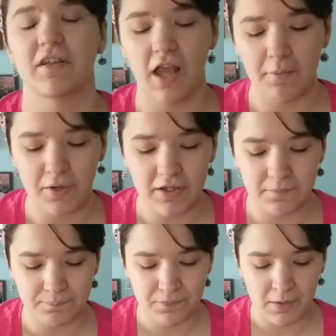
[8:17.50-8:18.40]
to I want
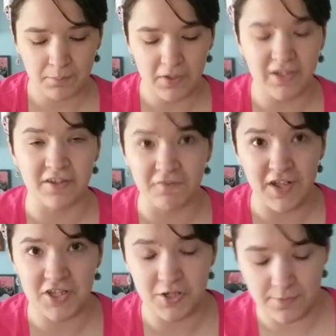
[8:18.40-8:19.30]
to put in the
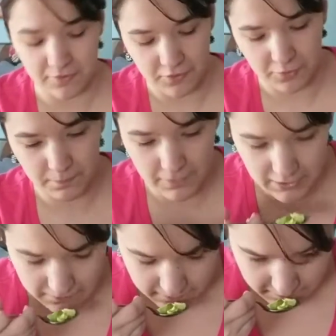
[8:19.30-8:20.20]
vegetable group,
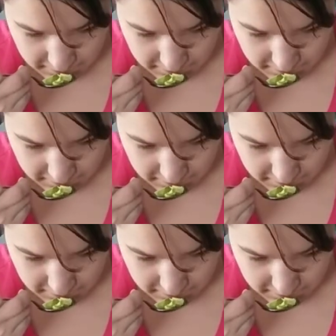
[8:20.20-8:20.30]
but